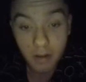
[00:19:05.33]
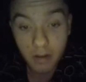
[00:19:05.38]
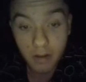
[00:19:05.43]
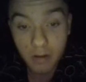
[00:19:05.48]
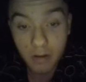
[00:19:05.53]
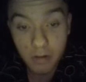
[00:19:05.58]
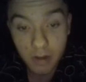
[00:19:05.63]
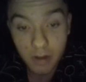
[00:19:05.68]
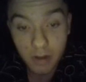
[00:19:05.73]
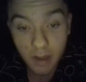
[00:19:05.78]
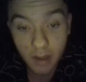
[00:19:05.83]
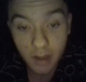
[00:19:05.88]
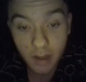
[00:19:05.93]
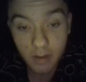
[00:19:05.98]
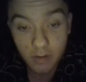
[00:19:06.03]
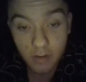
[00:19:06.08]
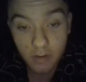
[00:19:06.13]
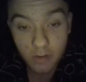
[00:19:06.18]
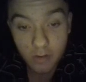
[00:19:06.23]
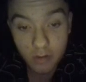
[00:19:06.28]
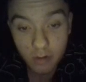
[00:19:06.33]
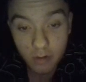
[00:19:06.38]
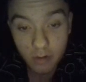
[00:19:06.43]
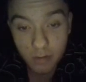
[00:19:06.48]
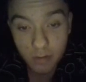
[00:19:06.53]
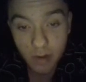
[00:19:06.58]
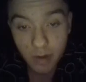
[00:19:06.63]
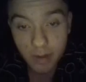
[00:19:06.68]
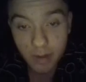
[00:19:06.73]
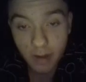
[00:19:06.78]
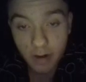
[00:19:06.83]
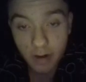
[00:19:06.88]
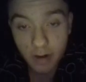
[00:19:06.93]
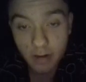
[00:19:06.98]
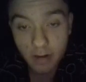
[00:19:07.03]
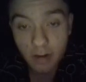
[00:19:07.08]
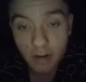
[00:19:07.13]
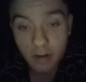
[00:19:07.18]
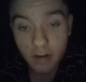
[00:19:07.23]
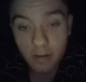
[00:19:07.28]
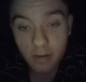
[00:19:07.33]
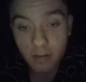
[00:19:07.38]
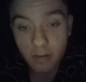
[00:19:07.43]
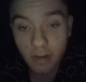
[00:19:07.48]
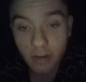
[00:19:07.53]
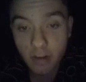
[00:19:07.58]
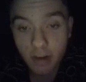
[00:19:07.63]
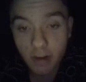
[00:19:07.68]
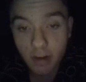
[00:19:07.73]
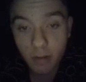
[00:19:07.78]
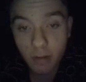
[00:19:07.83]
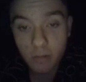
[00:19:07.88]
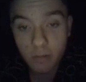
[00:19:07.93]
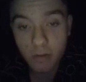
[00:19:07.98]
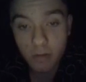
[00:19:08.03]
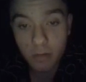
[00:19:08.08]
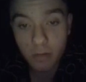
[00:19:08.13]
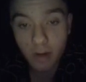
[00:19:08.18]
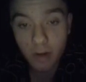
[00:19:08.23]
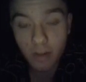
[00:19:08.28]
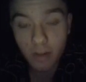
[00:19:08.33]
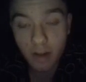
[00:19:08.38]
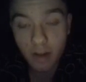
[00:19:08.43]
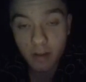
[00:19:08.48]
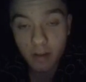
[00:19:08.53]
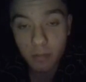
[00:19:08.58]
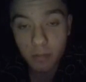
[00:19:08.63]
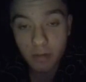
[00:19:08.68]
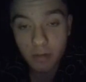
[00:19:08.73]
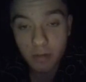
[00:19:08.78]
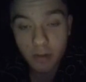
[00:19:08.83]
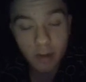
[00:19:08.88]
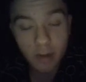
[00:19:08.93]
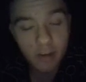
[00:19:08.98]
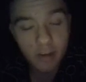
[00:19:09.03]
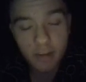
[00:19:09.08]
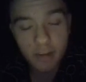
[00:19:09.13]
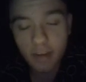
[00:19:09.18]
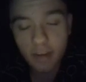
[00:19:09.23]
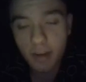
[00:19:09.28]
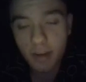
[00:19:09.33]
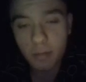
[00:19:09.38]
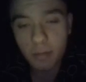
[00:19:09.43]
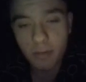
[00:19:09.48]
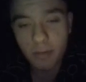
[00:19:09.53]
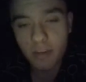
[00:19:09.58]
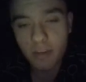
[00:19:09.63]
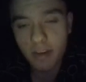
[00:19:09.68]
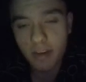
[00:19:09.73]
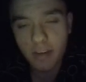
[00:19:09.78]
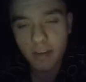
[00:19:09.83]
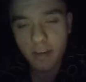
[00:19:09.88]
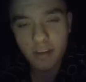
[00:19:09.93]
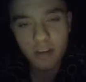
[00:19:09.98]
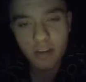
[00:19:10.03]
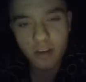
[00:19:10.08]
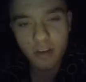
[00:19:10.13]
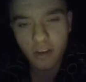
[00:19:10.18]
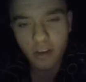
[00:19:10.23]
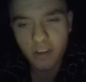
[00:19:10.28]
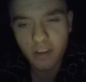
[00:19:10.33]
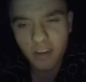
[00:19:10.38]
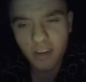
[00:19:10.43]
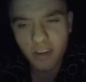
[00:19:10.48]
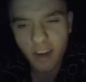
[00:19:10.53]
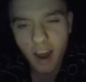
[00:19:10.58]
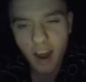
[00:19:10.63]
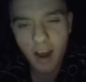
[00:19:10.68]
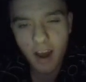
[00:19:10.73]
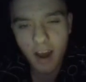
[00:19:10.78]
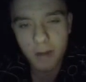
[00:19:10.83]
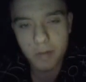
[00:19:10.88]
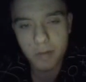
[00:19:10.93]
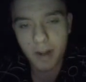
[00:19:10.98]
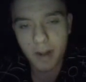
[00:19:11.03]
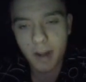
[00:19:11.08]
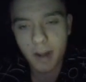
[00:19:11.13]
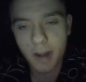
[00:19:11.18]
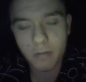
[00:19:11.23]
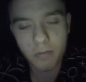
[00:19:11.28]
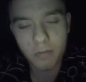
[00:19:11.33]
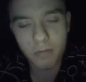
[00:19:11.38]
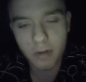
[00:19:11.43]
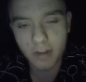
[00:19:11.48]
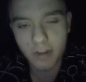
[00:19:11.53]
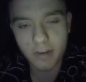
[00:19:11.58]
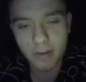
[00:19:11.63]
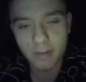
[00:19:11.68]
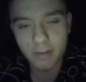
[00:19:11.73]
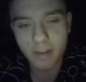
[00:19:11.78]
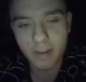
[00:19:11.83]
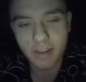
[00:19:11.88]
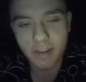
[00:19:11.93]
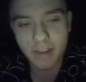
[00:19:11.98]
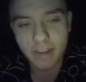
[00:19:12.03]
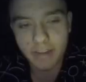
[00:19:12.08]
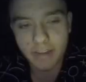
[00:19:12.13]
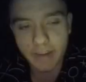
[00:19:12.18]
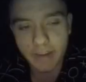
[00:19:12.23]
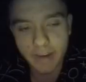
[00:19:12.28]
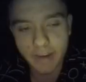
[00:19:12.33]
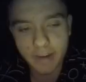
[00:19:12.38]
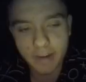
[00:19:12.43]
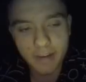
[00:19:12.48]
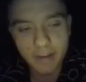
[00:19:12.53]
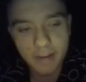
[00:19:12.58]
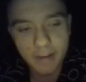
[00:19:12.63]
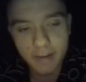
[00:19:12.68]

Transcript: Okay, there's Joel right there. So I thought I was the one in the hospital. She seems like such a snob. I really don't like that lady.